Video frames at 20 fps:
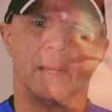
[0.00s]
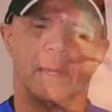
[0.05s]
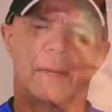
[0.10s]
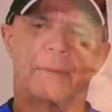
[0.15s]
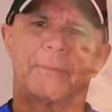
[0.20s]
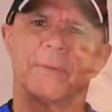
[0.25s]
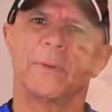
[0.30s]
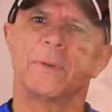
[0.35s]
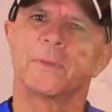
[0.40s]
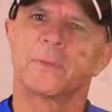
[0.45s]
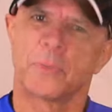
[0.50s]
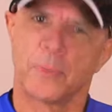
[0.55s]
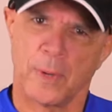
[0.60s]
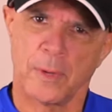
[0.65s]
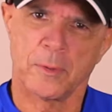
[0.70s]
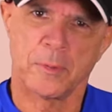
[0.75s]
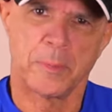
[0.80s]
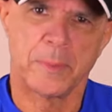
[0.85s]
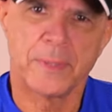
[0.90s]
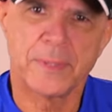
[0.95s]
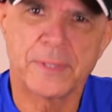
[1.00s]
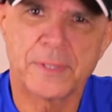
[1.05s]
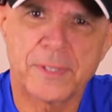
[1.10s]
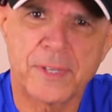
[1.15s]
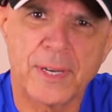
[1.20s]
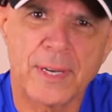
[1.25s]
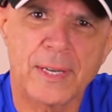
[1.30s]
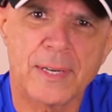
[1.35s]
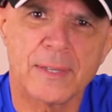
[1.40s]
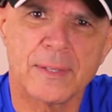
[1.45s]
Hey folks, welcome to the
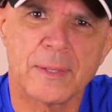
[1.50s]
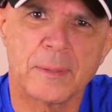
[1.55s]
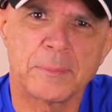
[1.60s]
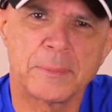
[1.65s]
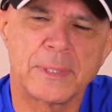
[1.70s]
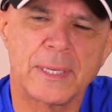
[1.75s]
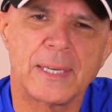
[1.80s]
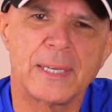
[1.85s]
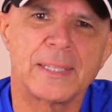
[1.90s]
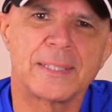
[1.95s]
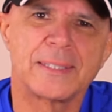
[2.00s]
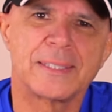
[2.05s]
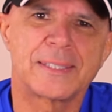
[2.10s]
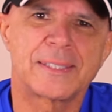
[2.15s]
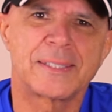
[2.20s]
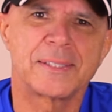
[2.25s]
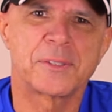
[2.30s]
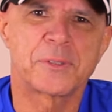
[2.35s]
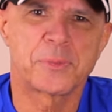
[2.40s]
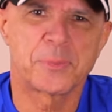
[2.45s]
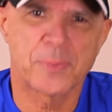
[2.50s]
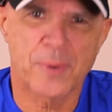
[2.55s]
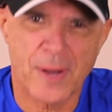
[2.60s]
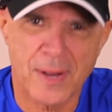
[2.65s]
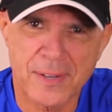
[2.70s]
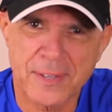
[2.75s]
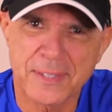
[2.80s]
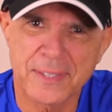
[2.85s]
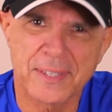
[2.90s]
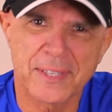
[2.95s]
channel. I'm Don. This is
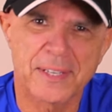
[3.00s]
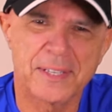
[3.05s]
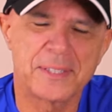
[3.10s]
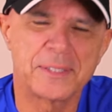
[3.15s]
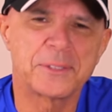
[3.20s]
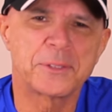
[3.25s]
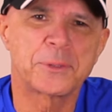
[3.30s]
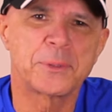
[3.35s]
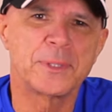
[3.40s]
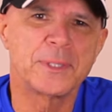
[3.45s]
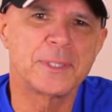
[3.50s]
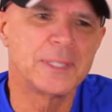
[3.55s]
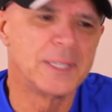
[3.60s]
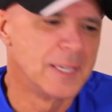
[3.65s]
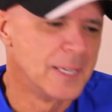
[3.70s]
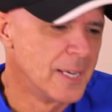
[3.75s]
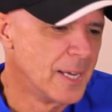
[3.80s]
RockN2Country.